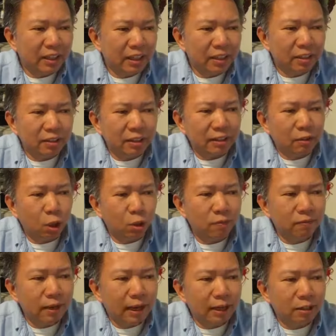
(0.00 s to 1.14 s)
internet home
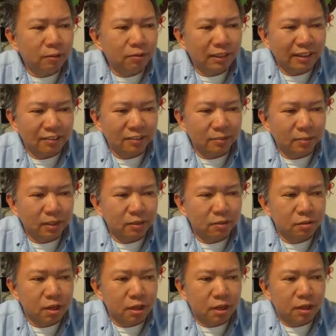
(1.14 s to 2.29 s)
values estimates.
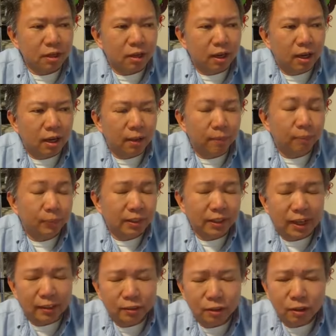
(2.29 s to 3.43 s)

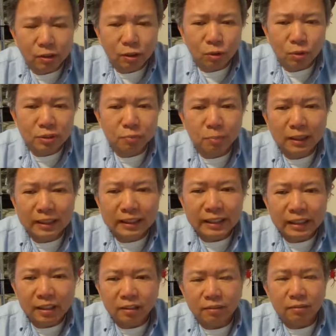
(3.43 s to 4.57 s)
You don't always
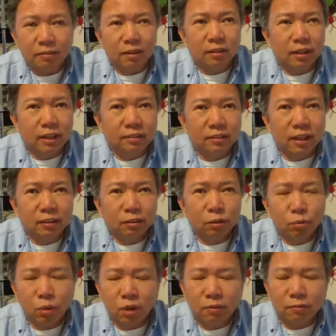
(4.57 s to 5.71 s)
believe and take their
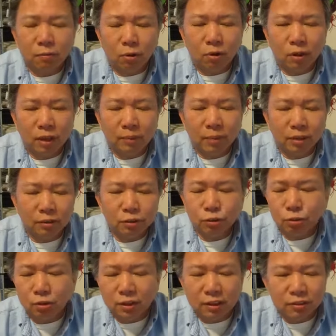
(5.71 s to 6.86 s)
word for. I mean, these
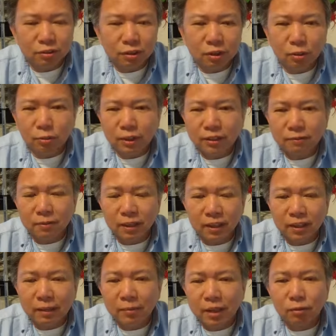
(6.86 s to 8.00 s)
Trulia, Zillow, Redfin, and
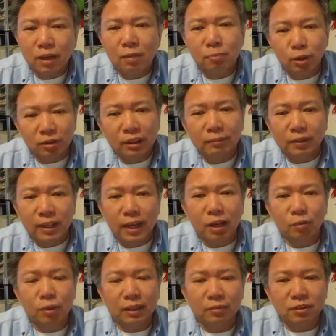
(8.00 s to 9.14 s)
I'm not trying to put them down.
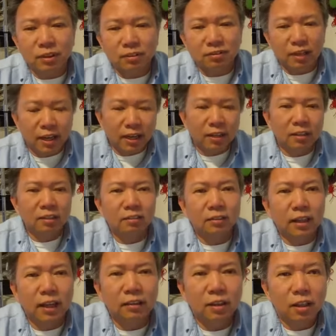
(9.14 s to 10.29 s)
What I'm just saying is that